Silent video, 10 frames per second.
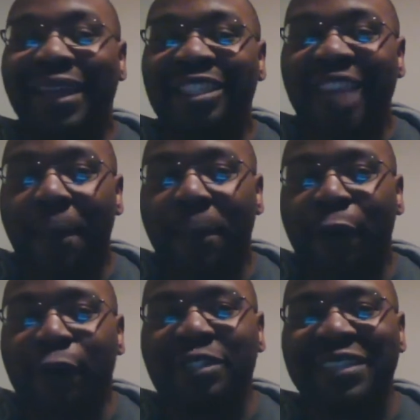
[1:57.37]
that
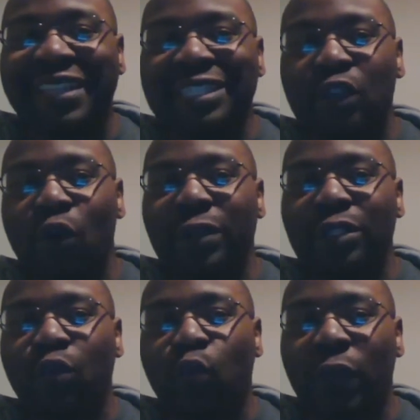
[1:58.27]
person is going
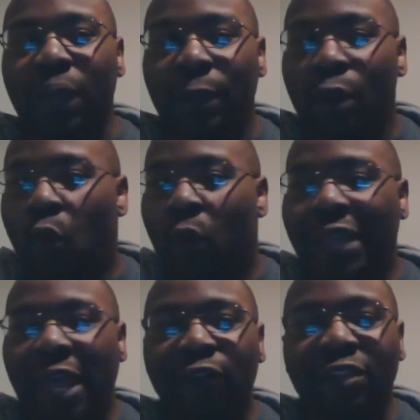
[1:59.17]
to reap
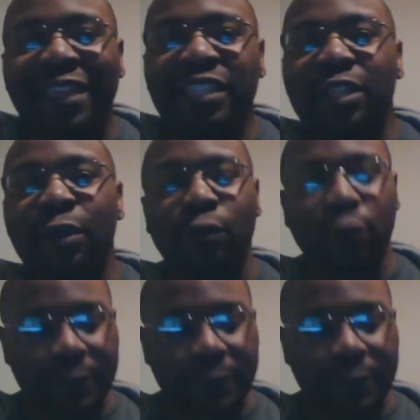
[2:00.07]
whatever they sow.